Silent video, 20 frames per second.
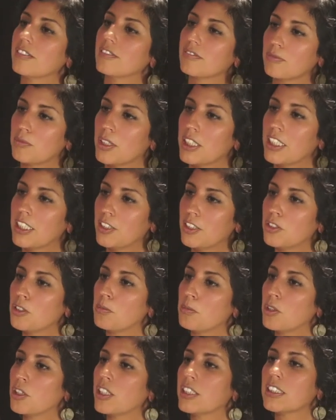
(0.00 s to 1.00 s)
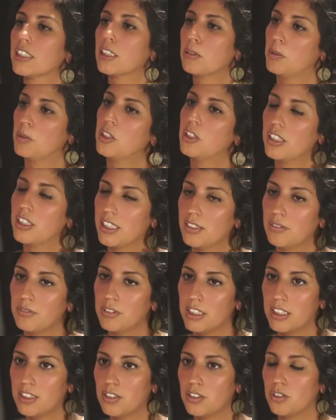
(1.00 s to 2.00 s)
We need to do more as a community. We
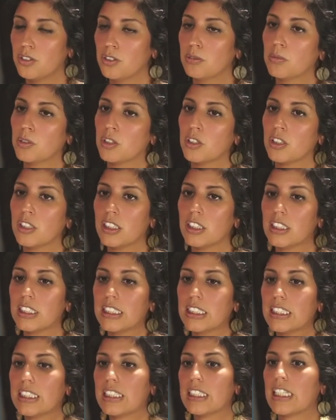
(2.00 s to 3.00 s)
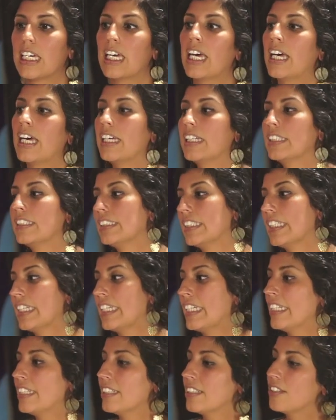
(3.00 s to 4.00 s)
need to do more as
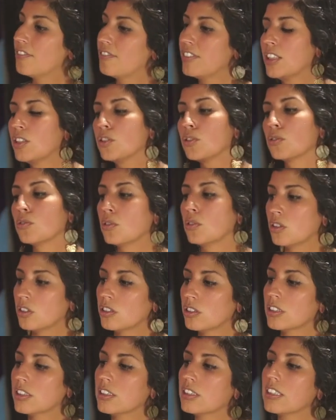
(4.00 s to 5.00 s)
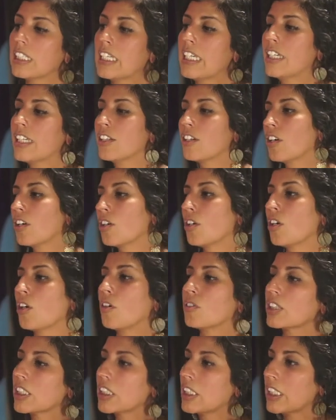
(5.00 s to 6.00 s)
individuals in our own
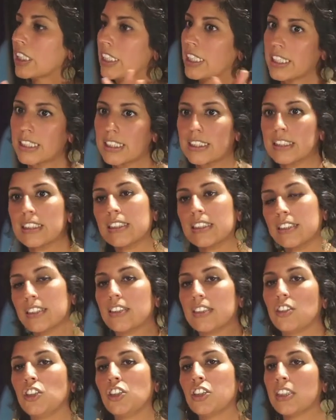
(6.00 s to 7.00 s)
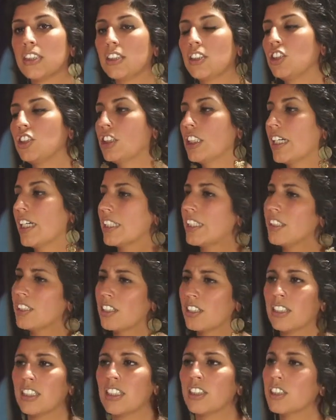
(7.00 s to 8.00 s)
cliques, just checking
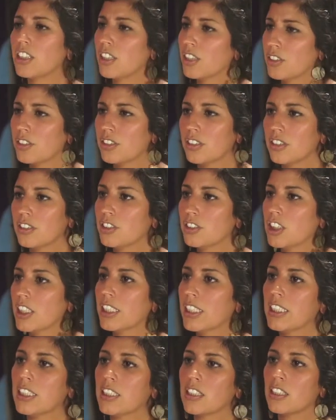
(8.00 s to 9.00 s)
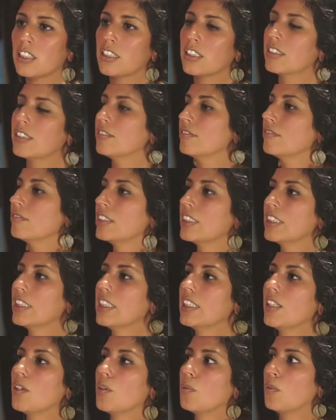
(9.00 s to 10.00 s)
on each other, checking on
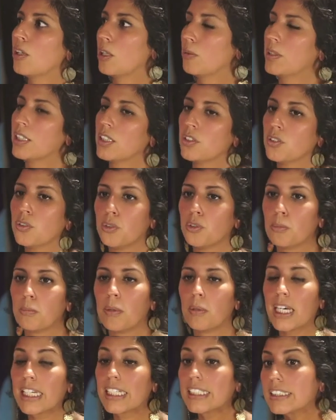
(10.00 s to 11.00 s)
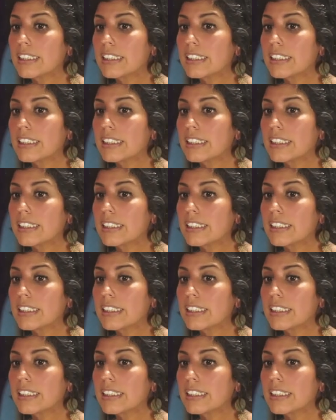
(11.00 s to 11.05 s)
women who might